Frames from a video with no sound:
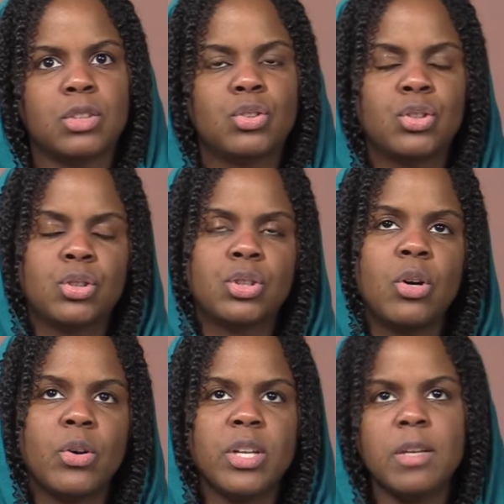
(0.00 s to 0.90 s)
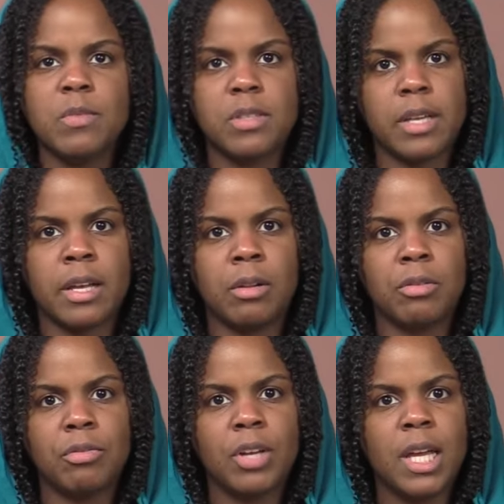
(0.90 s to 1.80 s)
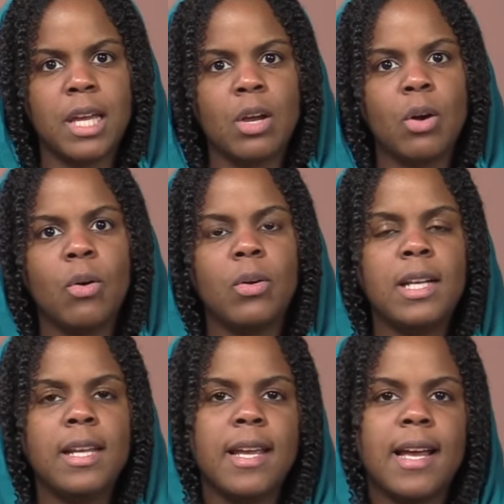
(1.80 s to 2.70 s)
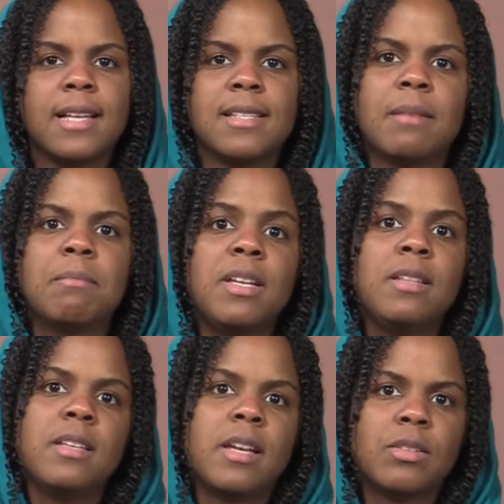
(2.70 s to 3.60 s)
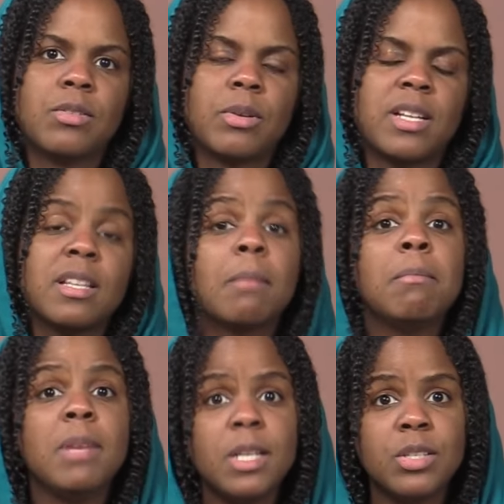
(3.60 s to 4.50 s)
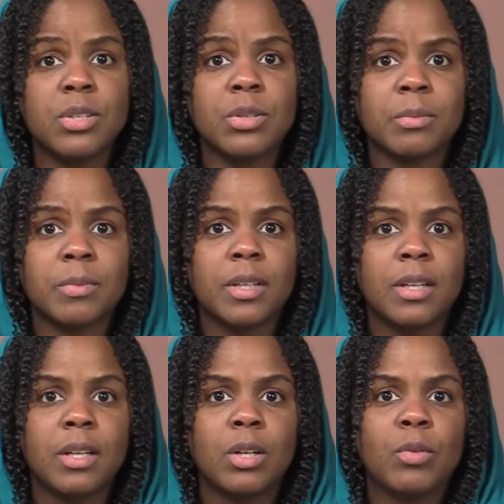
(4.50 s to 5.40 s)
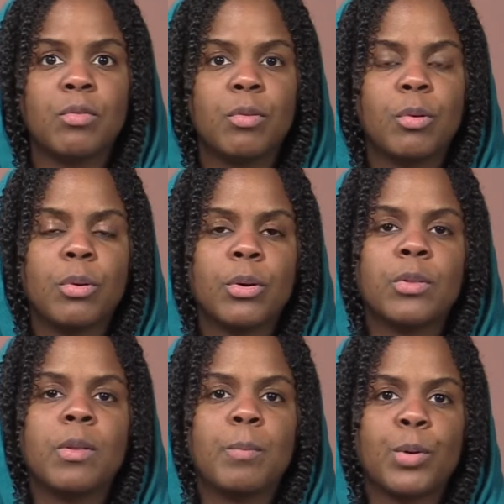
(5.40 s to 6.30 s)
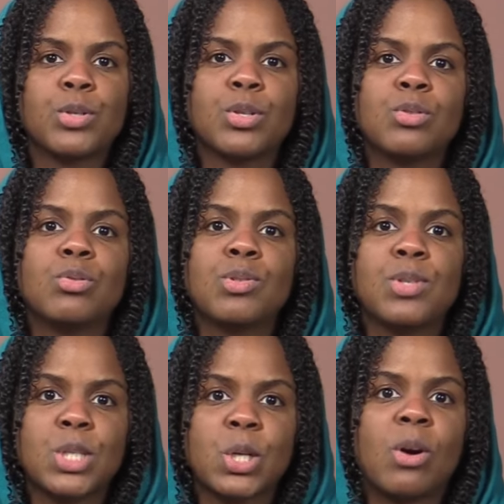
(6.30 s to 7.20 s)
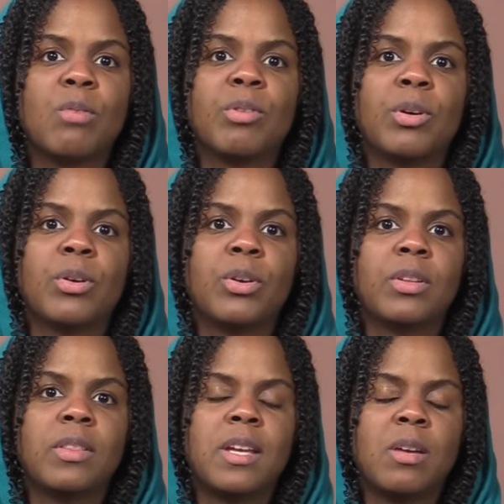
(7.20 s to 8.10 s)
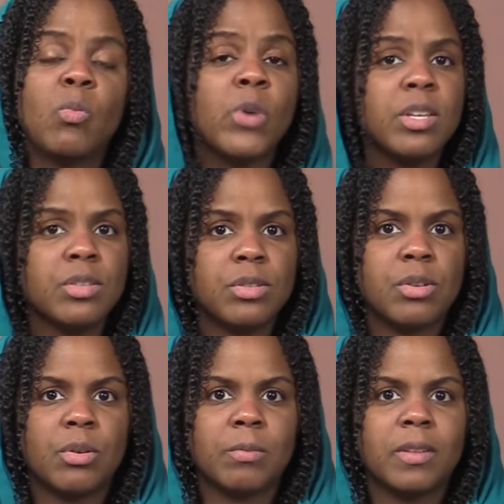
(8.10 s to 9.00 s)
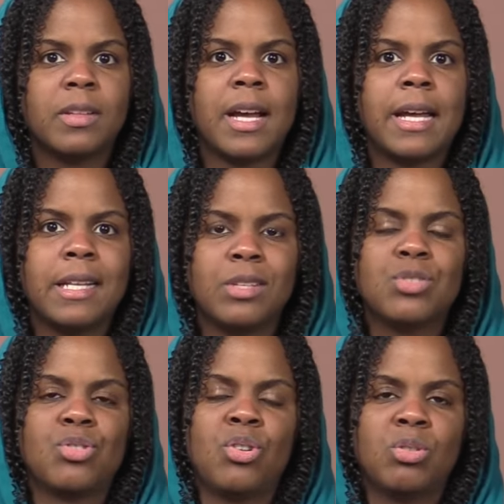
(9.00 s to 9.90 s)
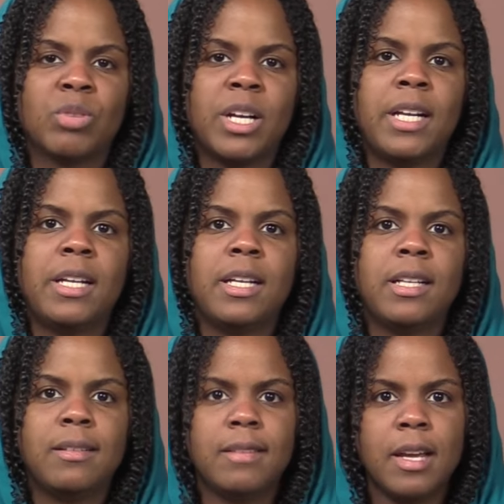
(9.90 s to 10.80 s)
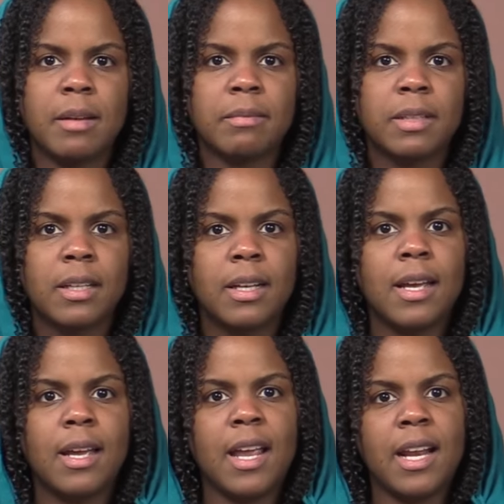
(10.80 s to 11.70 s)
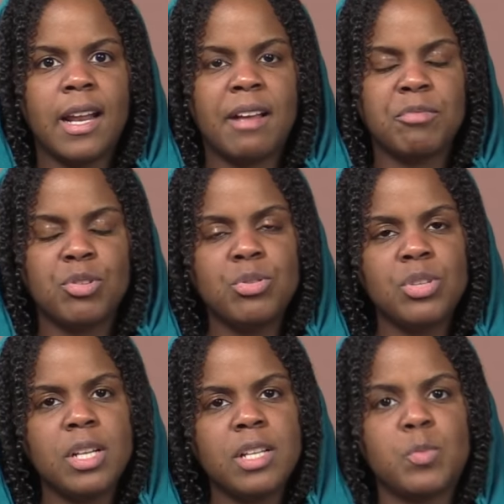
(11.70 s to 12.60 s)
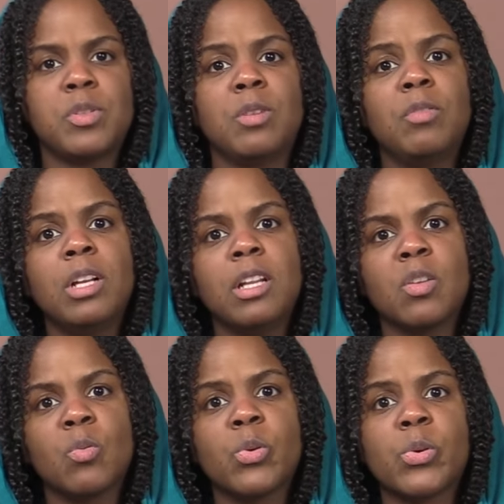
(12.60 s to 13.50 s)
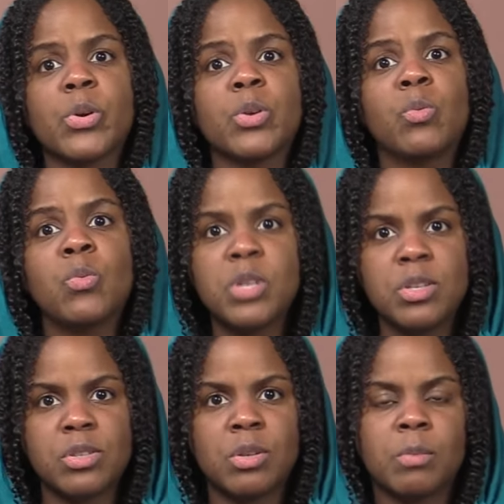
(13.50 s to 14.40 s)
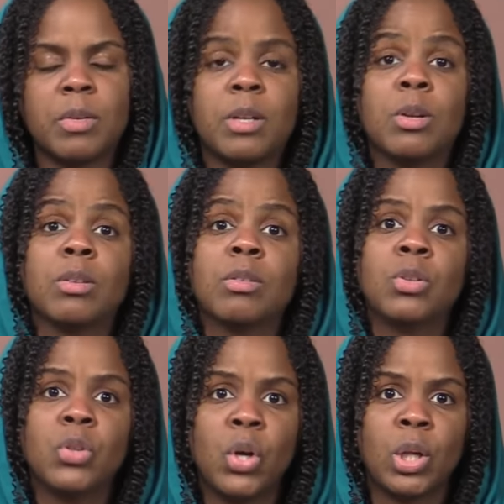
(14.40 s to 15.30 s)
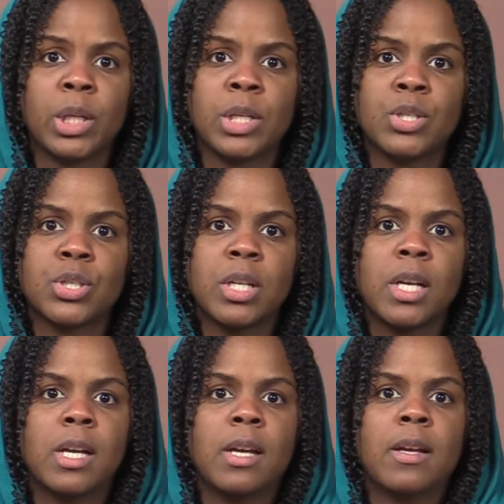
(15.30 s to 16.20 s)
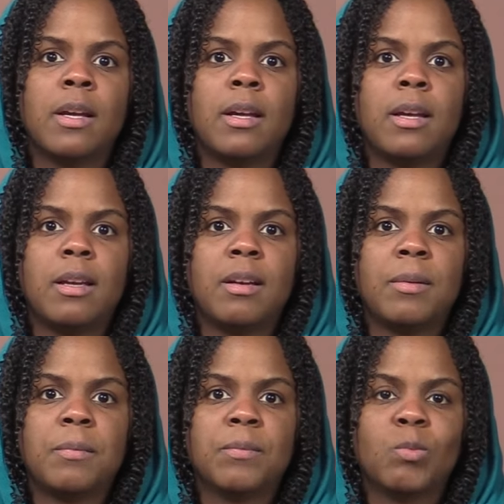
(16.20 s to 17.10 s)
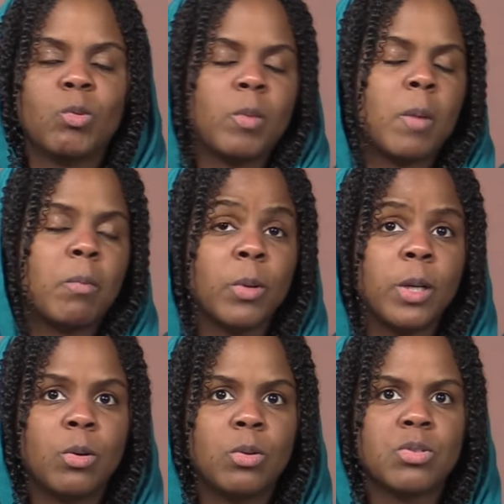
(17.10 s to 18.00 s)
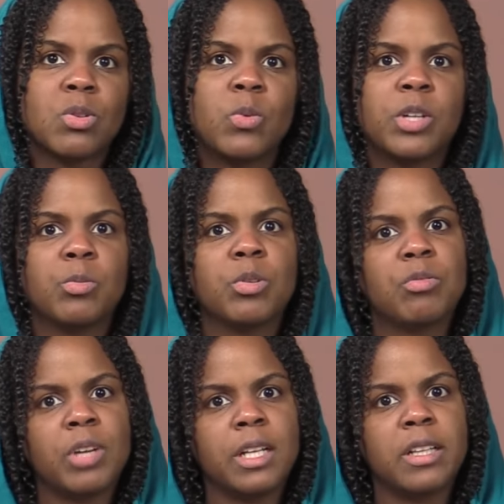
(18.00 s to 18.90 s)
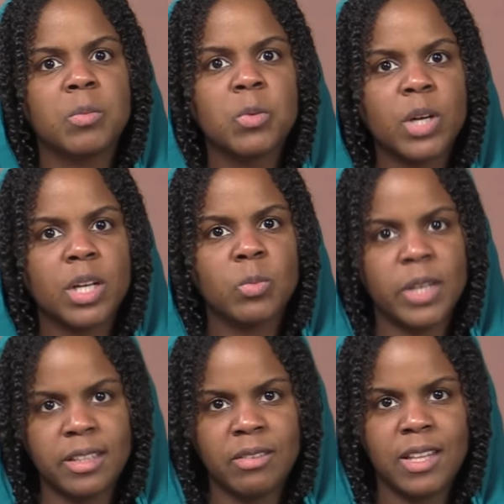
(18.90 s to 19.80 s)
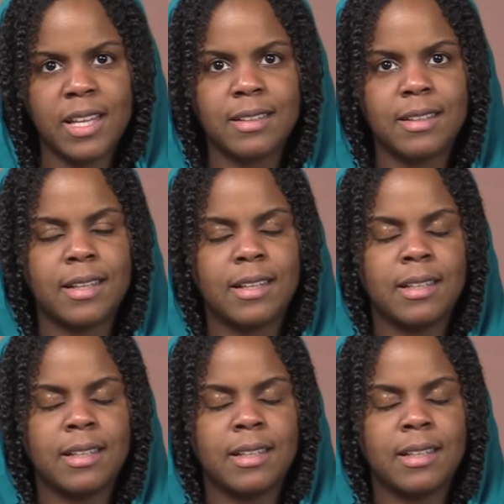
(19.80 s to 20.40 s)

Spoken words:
saw himself only as a mediator, as a medium for the person to discover the wisdom that it's already in them. And I'm using specifically the word wisdom and not knowledge, remembering also what we find in the book Advaita Vedanta.